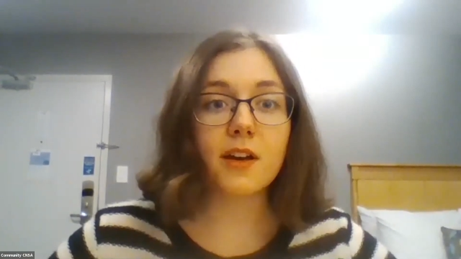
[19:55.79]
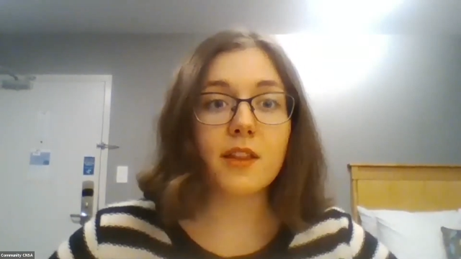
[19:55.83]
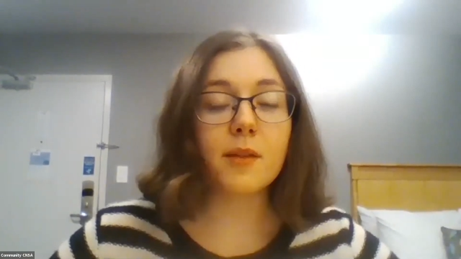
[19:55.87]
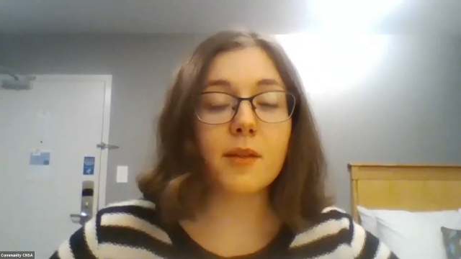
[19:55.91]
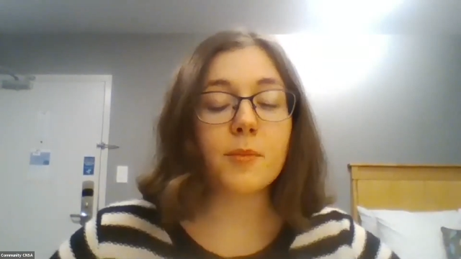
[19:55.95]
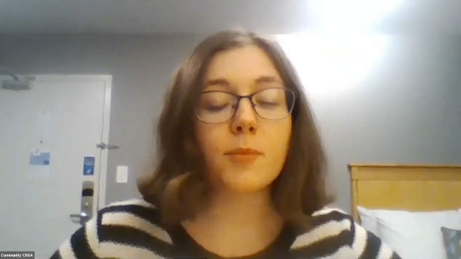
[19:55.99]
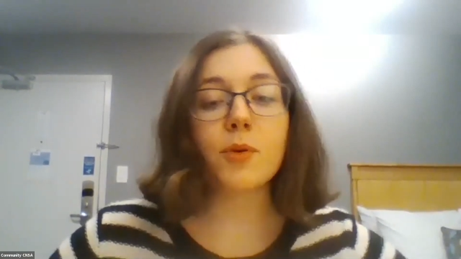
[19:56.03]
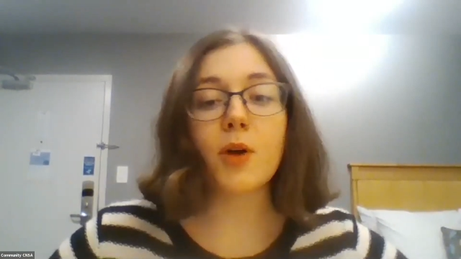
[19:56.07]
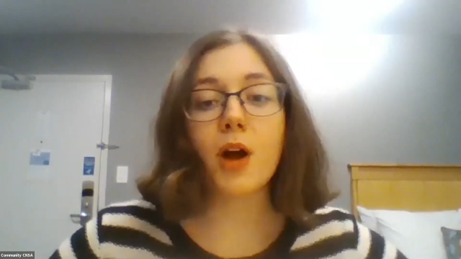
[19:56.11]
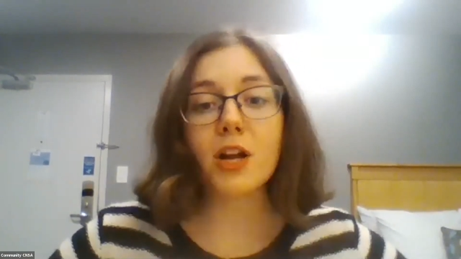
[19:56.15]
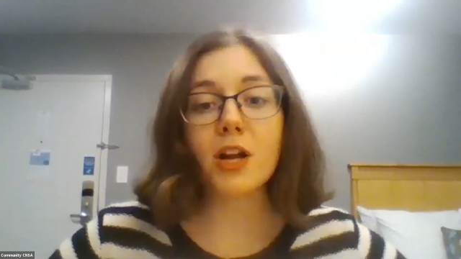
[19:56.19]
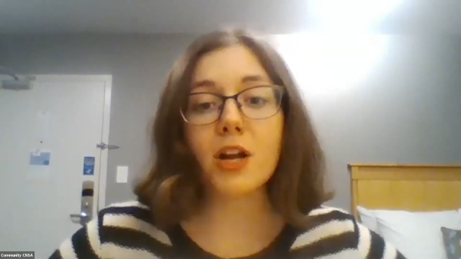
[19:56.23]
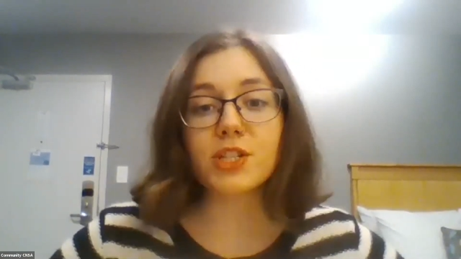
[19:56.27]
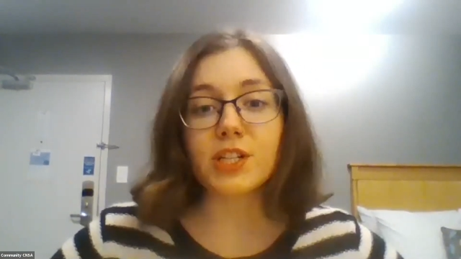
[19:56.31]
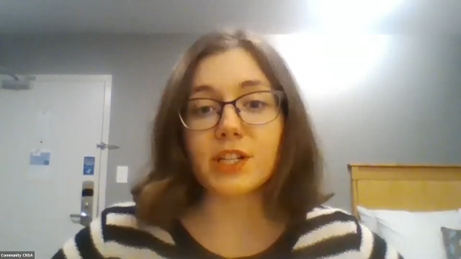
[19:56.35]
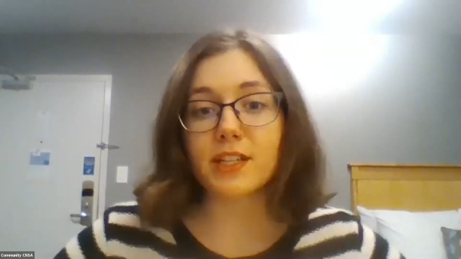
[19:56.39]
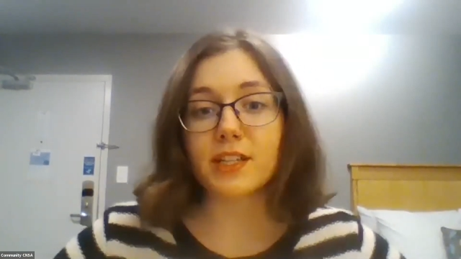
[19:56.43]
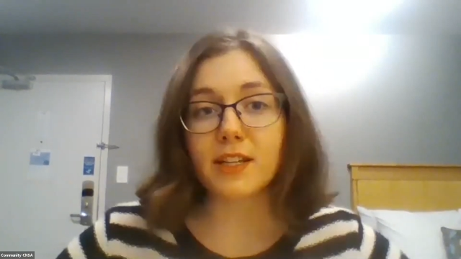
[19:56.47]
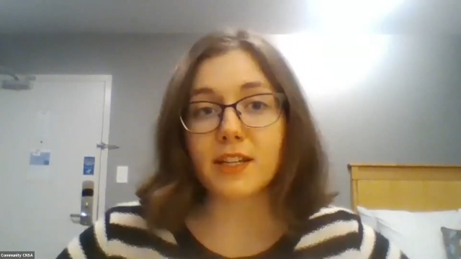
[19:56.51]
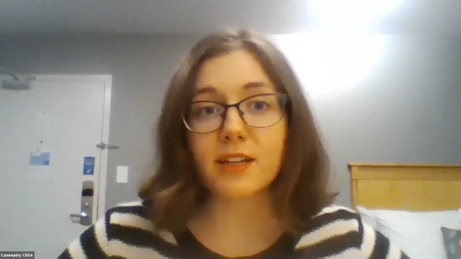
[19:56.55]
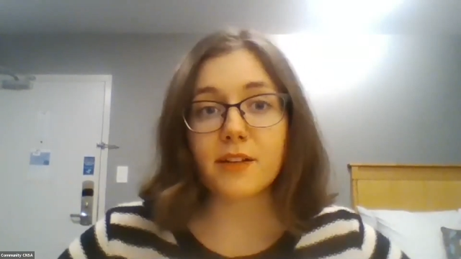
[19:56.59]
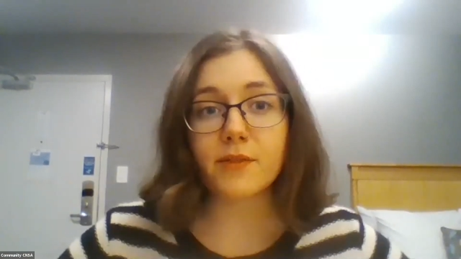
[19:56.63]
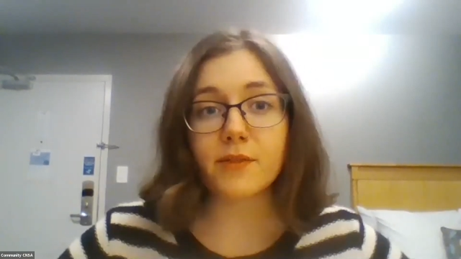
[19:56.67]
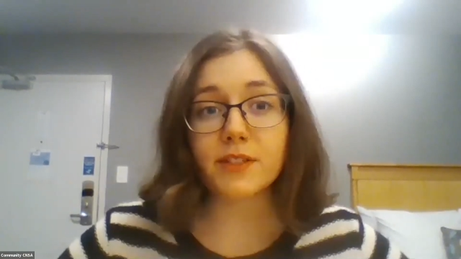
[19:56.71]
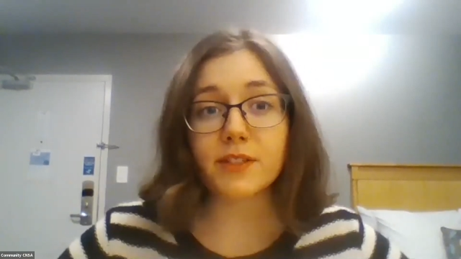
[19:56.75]
the project
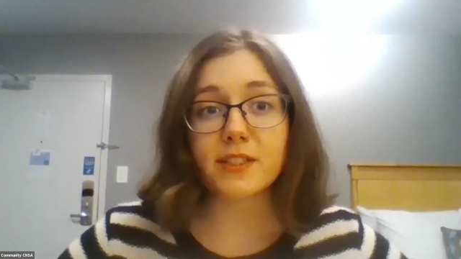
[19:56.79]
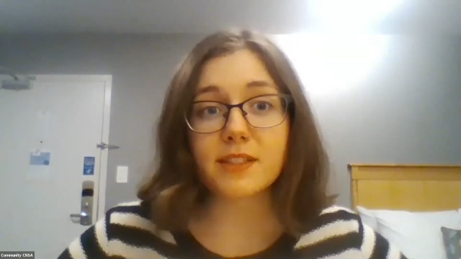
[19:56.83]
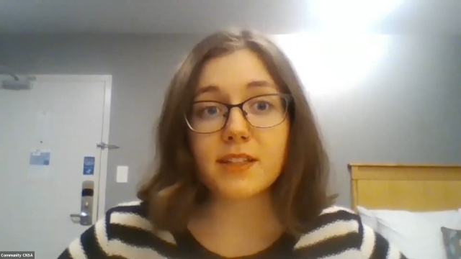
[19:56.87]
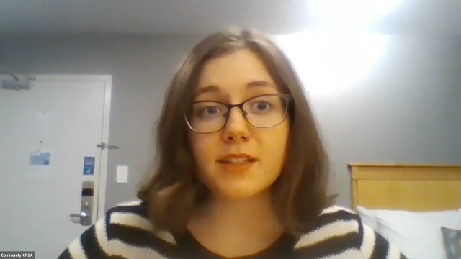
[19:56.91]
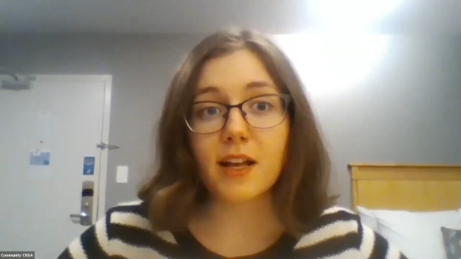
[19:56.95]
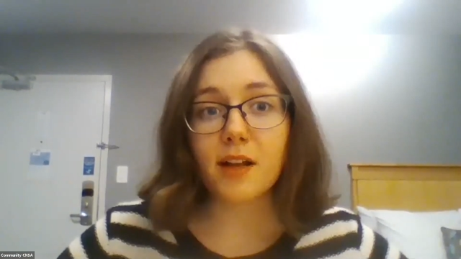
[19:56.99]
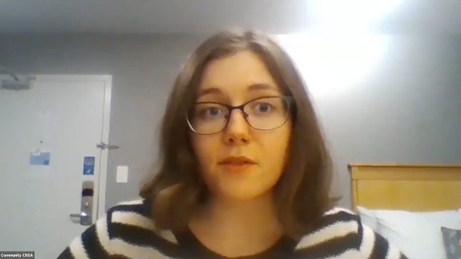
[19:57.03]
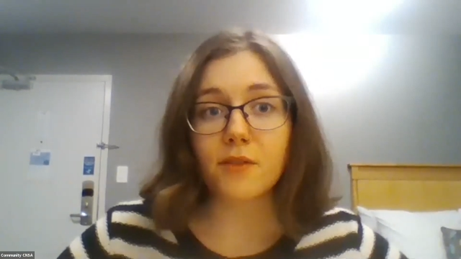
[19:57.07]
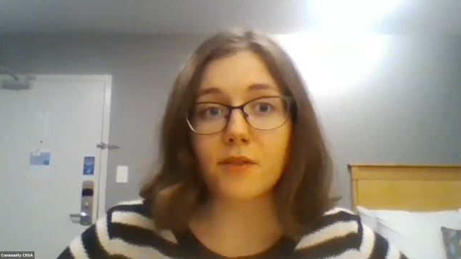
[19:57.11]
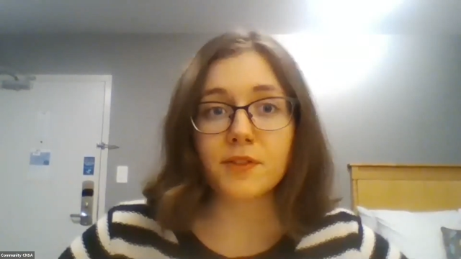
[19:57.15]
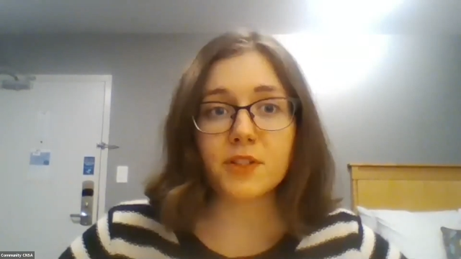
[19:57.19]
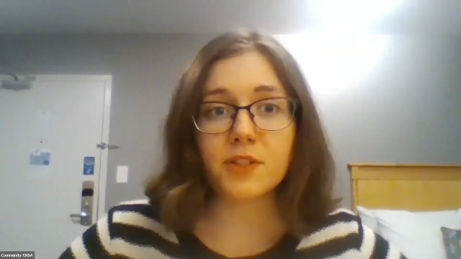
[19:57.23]
in of itself?